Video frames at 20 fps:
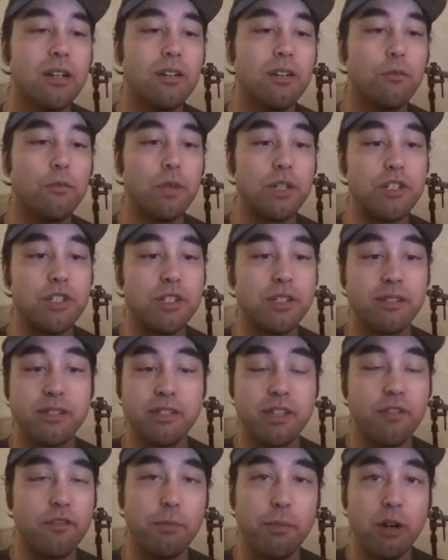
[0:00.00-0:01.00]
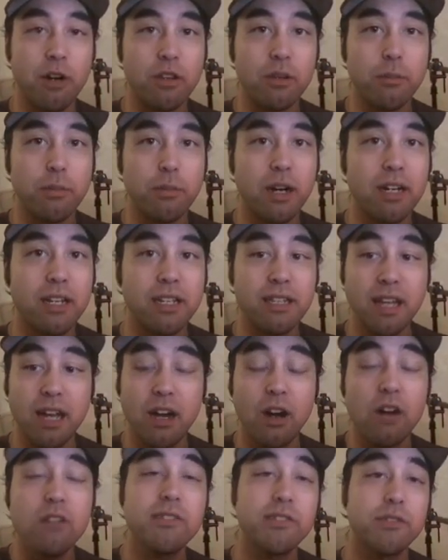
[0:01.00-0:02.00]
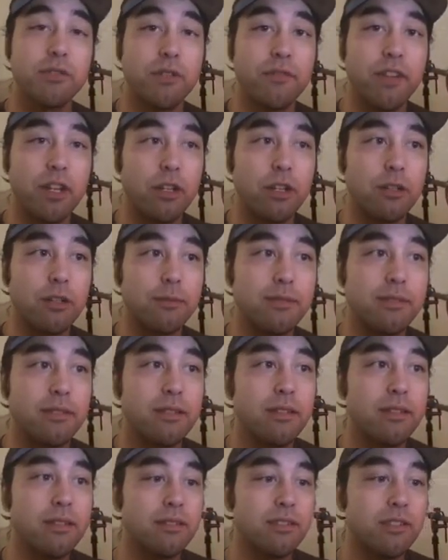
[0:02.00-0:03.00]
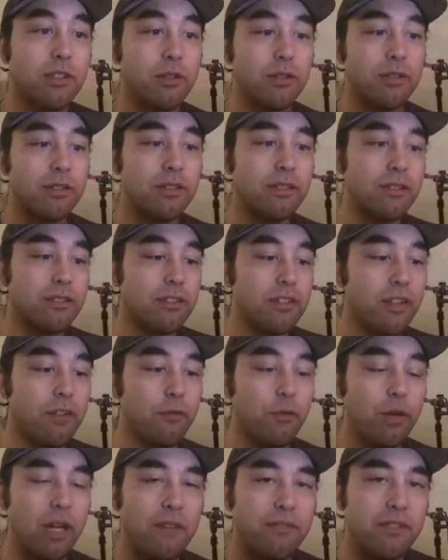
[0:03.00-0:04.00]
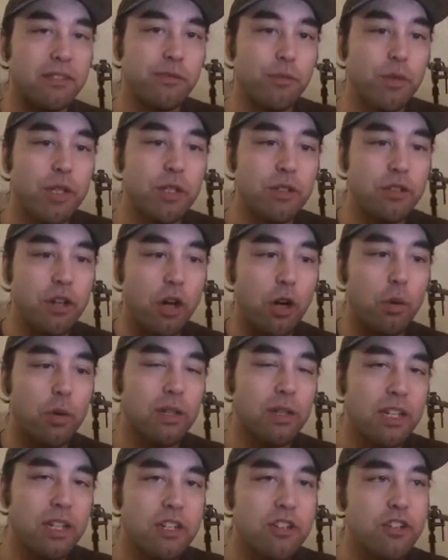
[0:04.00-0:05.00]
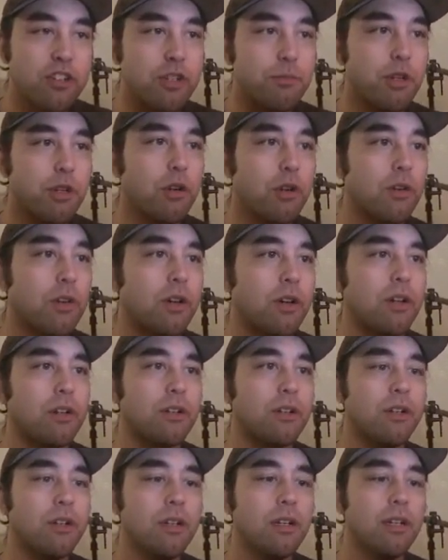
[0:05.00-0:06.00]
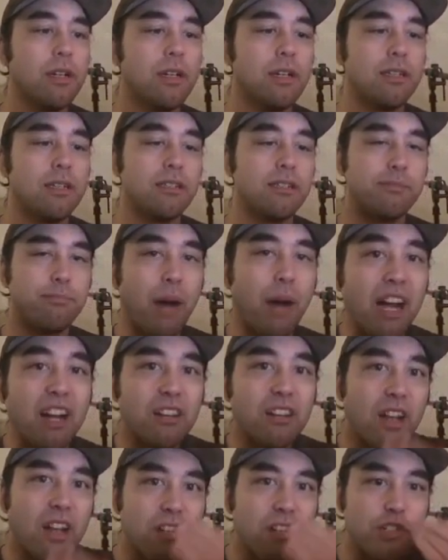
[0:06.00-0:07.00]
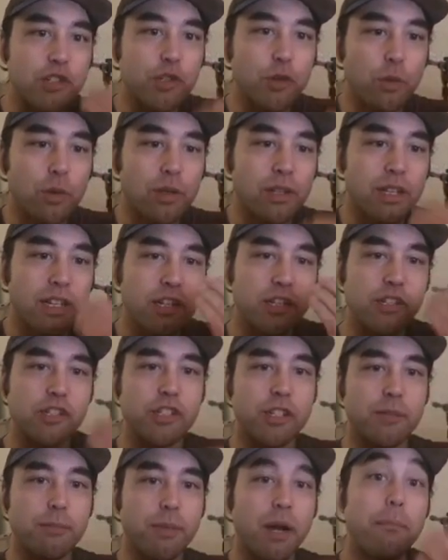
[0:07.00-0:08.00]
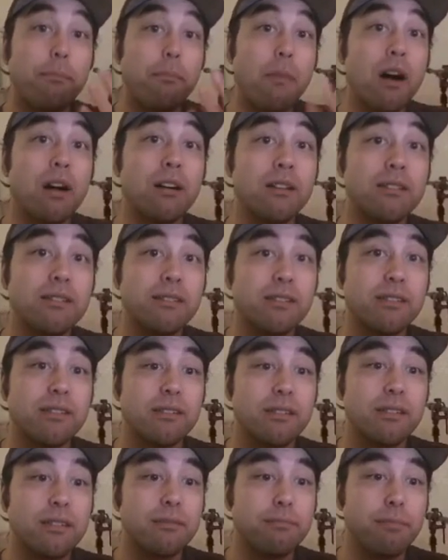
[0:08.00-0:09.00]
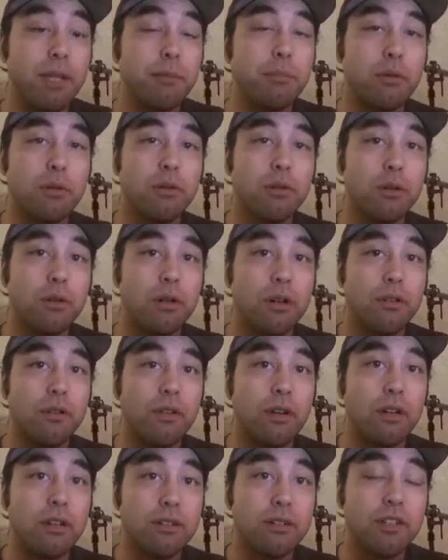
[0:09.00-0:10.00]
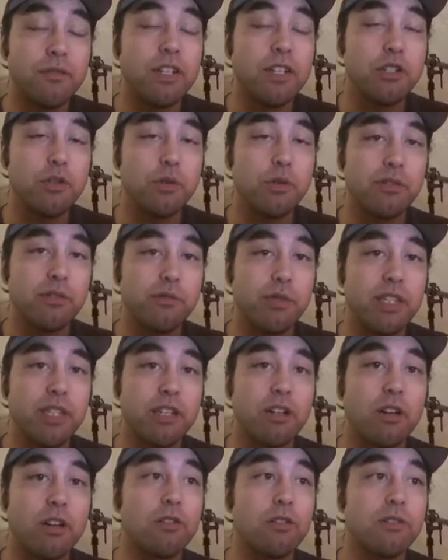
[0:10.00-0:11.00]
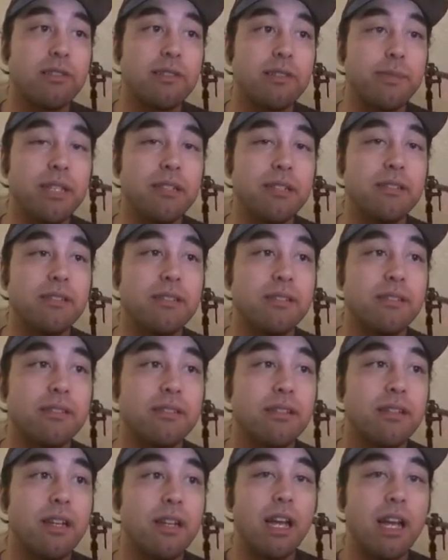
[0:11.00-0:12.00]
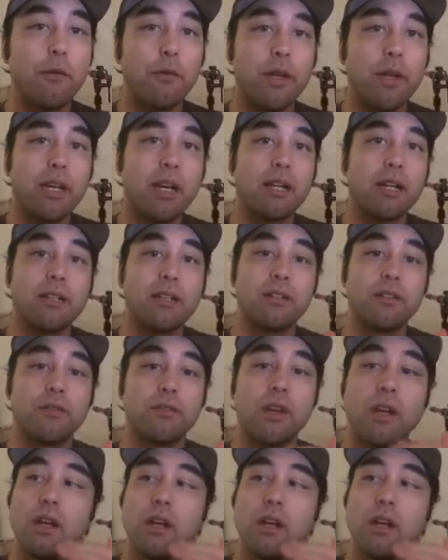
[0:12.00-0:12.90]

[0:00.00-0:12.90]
which is a different part of the body that also develops. So the, we have this weird co-relationship going on, this biological relationship amongst people of individuals within our own species, and we kind of